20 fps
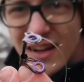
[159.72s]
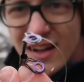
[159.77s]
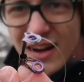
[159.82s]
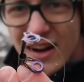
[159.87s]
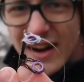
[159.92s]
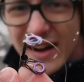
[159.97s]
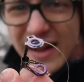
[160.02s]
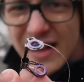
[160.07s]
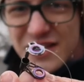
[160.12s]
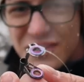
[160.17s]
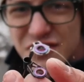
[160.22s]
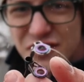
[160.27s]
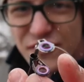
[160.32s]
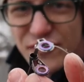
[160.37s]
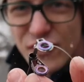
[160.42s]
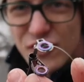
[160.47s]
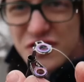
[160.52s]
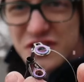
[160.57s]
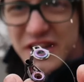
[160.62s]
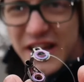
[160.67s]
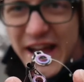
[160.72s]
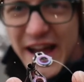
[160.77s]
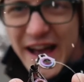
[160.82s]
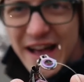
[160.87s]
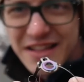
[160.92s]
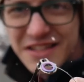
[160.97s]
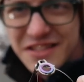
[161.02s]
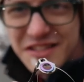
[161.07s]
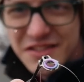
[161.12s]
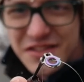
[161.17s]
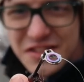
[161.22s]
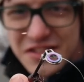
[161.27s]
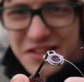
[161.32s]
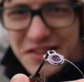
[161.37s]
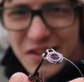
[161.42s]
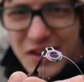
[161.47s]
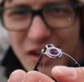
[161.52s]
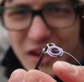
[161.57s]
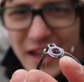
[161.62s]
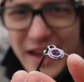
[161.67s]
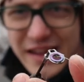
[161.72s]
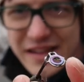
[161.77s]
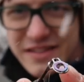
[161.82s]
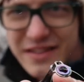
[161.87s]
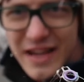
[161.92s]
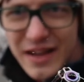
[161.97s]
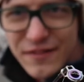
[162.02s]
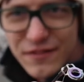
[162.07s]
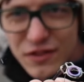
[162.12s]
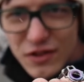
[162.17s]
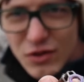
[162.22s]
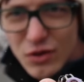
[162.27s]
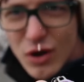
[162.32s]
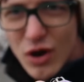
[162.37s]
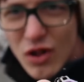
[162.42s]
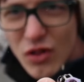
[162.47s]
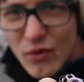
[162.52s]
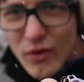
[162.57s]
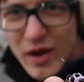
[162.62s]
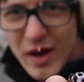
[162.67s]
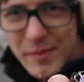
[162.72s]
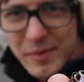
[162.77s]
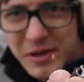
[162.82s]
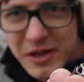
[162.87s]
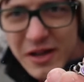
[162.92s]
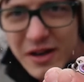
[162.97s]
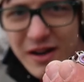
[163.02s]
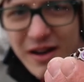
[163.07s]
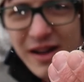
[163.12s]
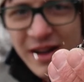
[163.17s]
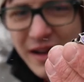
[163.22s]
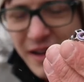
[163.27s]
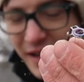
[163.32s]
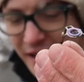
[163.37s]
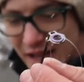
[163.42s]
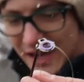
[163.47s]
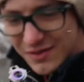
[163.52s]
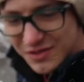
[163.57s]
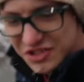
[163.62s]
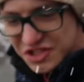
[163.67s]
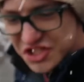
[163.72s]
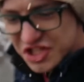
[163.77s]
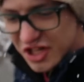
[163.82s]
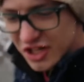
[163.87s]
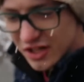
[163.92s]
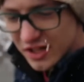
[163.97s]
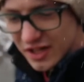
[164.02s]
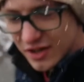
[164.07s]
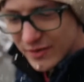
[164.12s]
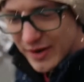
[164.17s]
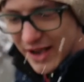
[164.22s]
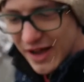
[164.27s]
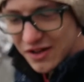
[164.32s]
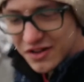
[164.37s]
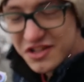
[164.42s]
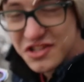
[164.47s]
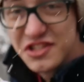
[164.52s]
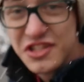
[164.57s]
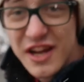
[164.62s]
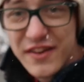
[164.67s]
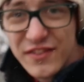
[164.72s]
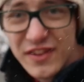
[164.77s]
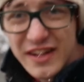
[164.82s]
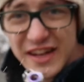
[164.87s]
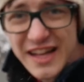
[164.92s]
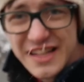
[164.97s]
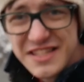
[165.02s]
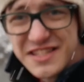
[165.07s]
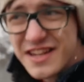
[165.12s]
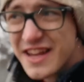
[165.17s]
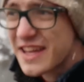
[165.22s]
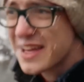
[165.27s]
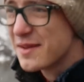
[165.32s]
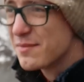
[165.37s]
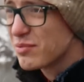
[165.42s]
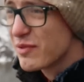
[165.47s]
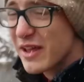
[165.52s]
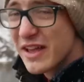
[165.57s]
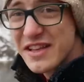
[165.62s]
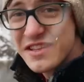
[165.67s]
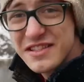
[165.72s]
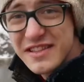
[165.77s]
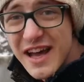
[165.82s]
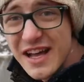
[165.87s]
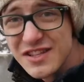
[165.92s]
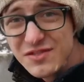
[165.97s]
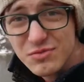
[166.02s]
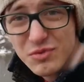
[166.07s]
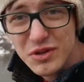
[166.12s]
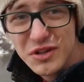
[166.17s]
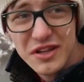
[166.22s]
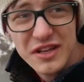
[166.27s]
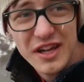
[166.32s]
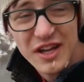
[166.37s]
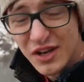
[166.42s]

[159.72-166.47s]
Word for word: All right guys, so the first cast, this little line tie flew all the way up here and was jiggling around. It's definitely not staying in place. That's really